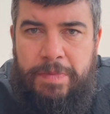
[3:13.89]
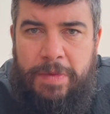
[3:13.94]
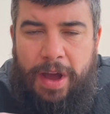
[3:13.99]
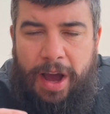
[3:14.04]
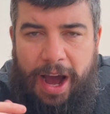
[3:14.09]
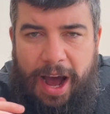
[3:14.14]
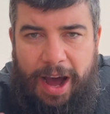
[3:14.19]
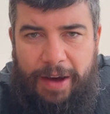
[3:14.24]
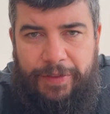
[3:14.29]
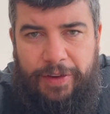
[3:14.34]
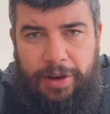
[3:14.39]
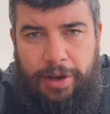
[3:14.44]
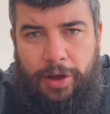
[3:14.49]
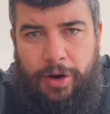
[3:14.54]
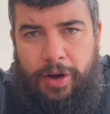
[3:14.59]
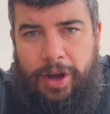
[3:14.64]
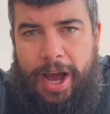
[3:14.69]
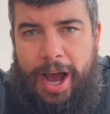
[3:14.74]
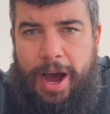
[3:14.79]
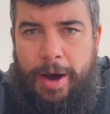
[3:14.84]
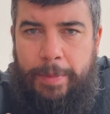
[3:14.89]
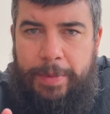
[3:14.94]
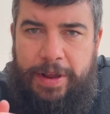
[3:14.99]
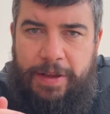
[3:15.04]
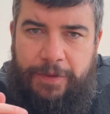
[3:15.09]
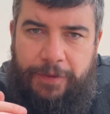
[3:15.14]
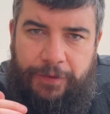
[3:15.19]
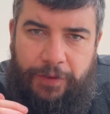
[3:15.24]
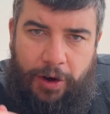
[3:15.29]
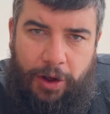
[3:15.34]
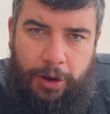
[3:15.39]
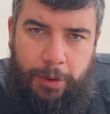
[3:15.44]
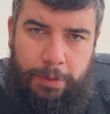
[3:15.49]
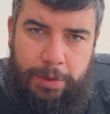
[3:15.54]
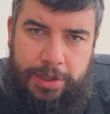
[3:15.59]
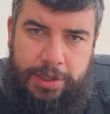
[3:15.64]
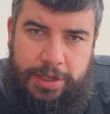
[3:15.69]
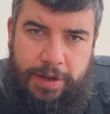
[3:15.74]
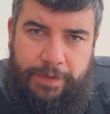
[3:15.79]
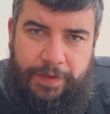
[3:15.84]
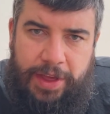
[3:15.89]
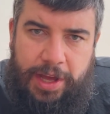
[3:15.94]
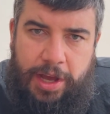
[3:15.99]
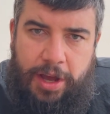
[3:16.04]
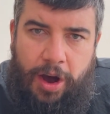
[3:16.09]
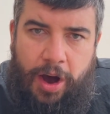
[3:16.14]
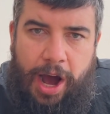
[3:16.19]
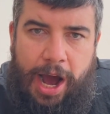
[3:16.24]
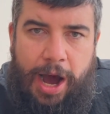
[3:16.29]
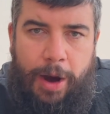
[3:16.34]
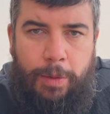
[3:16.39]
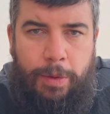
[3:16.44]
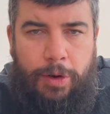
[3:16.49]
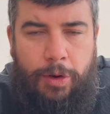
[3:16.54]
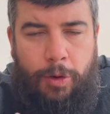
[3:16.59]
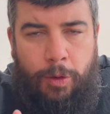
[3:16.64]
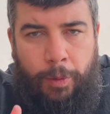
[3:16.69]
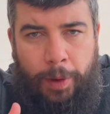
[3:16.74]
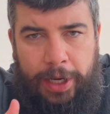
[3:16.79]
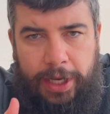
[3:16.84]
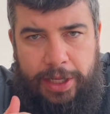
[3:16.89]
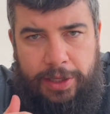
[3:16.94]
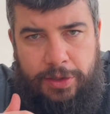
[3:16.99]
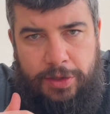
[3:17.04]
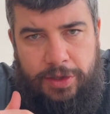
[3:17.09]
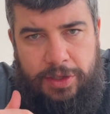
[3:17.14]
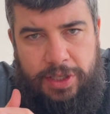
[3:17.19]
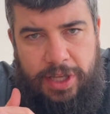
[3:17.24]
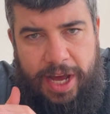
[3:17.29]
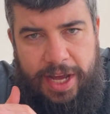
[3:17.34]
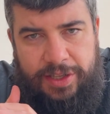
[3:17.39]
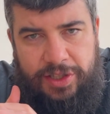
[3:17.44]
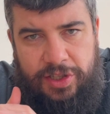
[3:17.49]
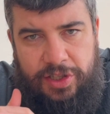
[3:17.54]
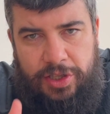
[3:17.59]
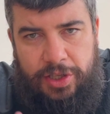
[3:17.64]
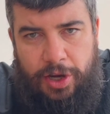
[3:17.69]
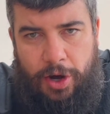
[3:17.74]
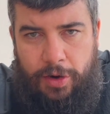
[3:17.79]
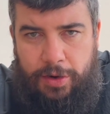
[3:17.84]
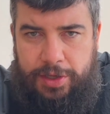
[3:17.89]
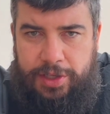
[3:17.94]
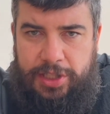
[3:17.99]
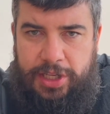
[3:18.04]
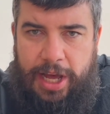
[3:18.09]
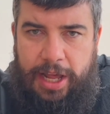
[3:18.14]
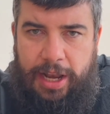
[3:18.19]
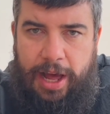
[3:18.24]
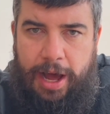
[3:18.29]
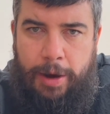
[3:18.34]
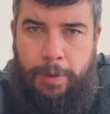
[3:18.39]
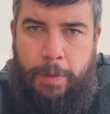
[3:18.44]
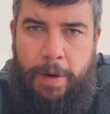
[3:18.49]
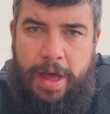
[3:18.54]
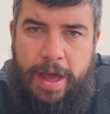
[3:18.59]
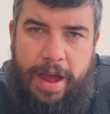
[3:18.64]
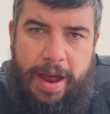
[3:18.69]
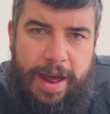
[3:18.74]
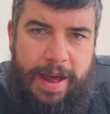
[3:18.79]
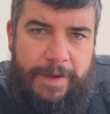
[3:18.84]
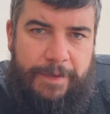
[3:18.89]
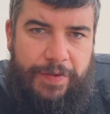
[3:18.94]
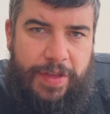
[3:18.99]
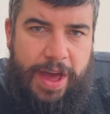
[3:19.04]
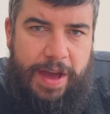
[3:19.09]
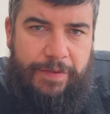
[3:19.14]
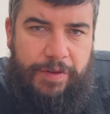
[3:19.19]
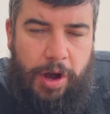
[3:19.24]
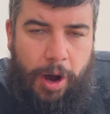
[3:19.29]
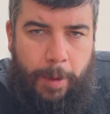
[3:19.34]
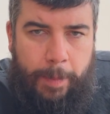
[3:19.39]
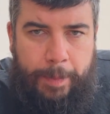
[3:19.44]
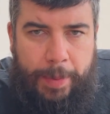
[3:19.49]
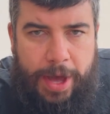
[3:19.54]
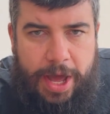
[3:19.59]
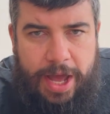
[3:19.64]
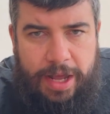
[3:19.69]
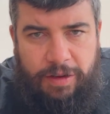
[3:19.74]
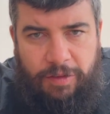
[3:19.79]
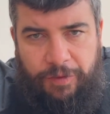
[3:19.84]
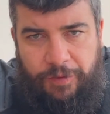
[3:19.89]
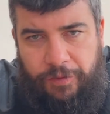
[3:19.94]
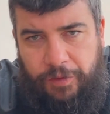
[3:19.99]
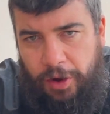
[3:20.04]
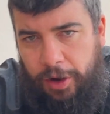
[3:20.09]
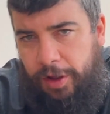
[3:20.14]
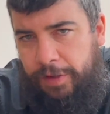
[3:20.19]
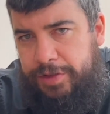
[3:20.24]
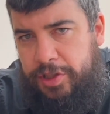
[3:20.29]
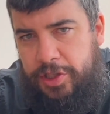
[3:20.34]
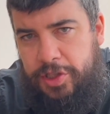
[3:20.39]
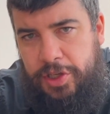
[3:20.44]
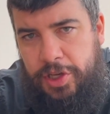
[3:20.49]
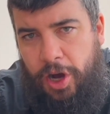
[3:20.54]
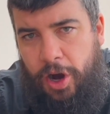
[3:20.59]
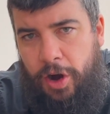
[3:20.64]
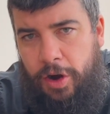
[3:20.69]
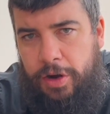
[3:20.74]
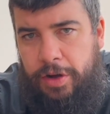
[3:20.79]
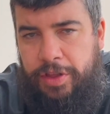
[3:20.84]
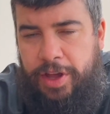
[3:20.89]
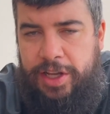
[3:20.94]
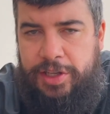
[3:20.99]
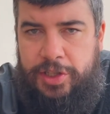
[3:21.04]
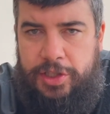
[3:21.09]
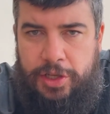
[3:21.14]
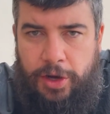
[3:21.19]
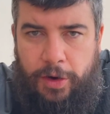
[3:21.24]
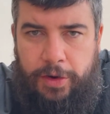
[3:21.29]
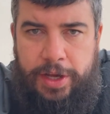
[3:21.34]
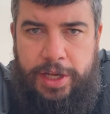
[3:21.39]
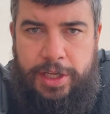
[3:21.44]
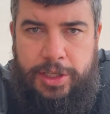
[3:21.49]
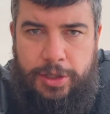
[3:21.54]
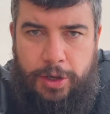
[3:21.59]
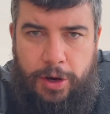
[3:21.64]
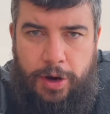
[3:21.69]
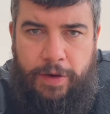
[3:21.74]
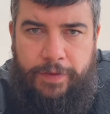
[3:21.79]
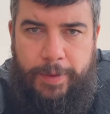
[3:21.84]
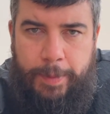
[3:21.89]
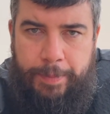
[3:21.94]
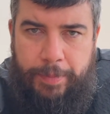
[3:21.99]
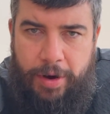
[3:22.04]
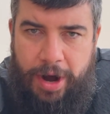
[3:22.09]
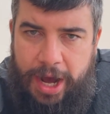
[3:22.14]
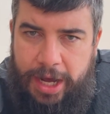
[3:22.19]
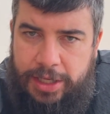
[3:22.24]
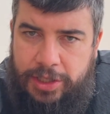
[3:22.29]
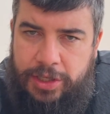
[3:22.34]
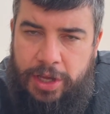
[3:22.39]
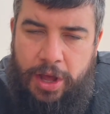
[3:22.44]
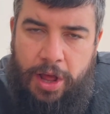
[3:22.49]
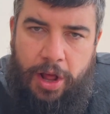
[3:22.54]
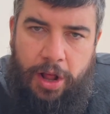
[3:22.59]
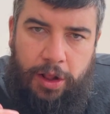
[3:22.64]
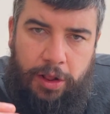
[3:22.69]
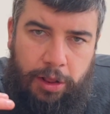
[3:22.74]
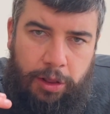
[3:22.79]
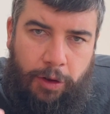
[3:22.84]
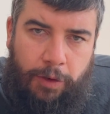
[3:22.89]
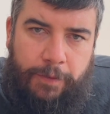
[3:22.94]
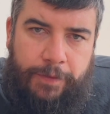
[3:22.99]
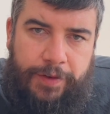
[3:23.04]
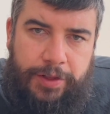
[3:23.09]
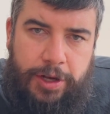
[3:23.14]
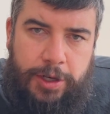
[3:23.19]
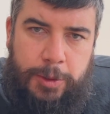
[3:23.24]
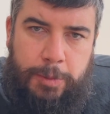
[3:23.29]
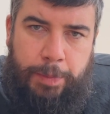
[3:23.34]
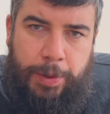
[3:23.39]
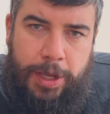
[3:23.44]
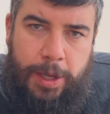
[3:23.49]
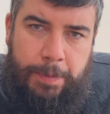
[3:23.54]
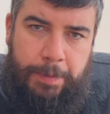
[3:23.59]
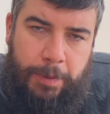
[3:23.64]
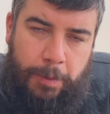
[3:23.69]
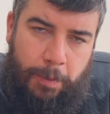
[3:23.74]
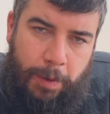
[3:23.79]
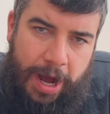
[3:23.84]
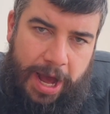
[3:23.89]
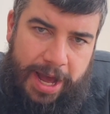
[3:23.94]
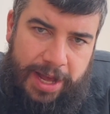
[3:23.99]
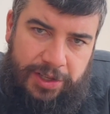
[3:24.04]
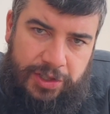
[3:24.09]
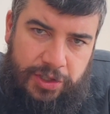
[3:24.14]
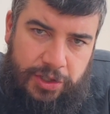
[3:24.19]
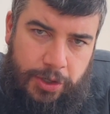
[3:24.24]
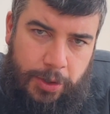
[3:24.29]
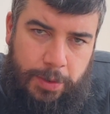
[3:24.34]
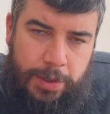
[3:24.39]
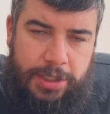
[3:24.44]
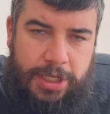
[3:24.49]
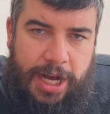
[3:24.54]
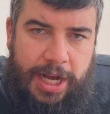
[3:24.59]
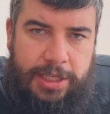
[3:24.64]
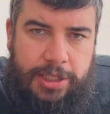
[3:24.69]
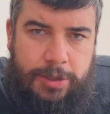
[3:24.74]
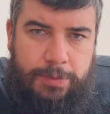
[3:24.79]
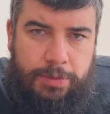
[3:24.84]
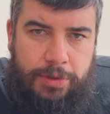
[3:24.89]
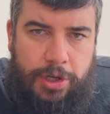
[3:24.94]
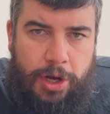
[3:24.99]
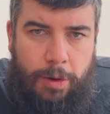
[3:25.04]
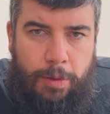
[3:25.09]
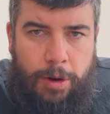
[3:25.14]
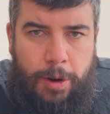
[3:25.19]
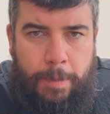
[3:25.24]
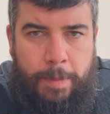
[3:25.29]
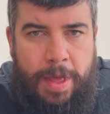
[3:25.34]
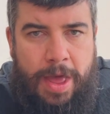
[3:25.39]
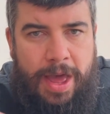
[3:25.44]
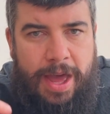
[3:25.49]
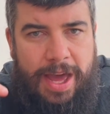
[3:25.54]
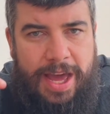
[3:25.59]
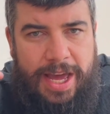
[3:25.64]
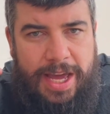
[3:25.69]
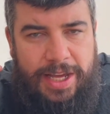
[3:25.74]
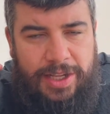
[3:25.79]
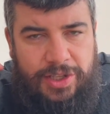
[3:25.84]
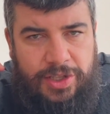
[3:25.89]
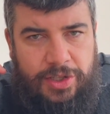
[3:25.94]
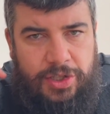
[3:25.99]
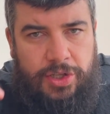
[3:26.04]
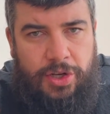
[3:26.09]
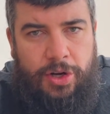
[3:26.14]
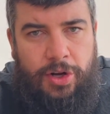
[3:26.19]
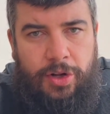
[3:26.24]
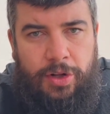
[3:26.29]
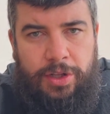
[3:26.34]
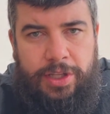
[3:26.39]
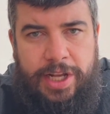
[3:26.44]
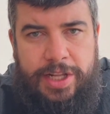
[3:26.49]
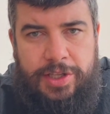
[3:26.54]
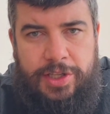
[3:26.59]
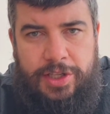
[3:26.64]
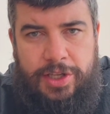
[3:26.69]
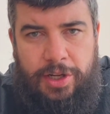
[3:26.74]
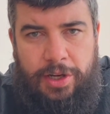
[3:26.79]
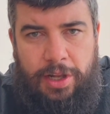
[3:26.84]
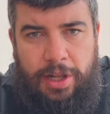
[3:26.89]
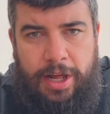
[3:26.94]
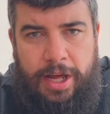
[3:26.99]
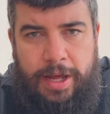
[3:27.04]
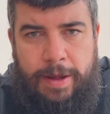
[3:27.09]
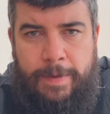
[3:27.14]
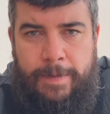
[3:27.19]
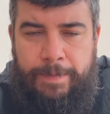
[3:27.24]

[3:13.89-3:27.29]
Have a look. How many followers have they got? How quickly does their stock sell out? If they've got a page full of stock, their stock is overpriced. Look for those people where as soon as items go up, it is sold instantly.